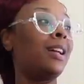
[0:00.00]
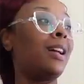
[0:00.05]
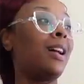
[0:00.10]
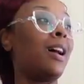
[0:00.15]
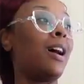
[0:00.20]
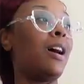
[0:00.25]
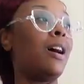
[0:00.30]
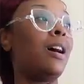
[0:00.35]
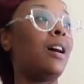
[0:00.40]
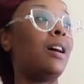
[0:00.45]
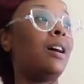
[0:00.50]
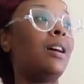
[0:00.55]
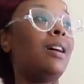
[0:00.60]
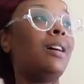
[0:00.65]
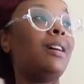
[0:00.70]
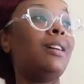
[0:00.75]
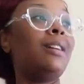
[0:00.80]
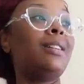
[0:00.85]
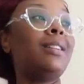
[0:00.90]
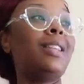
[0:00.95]
Our people.
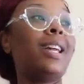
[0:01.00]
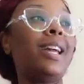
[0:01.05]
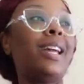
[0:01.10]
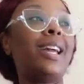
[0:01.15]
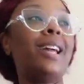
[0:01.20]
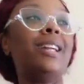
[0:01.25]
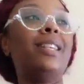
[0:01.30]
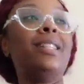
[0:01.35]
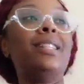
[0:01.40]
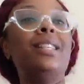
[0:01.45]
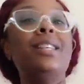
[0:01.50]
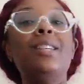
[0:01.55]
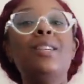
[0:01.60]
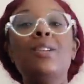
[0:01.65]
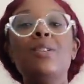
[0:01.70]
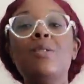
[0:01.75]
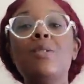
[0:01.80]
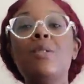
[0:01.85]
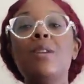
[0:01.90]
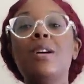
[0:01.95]
They can't see
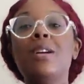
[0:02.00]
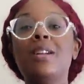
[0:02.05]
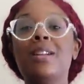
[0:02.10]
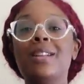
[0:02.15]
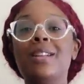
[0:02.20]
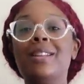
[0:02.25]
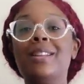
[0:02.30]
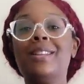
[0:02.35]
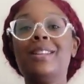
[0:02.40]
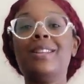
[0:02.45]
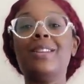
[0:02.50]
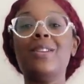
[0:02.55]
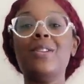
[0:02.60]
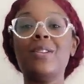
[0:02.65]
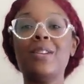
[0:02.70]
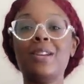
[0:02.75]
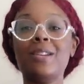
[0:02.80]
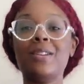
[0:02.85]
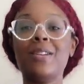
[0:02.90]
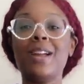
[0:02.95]
you. You,
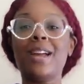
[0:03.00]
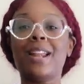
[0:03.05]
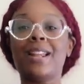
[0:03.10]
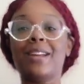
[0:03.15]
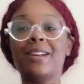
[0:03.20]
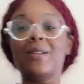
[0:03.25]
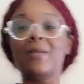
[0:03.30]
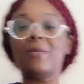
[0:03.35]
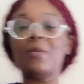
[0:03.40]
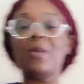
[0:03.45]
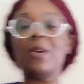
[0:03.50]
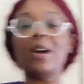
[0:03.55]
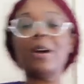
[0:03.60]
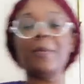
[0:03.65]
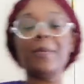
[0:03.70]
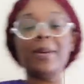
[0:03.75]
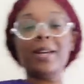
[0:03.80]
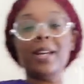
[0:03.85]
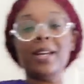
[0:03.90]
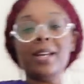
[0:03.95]
you gotta come where
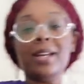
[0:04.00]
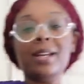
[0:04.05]
I'm at.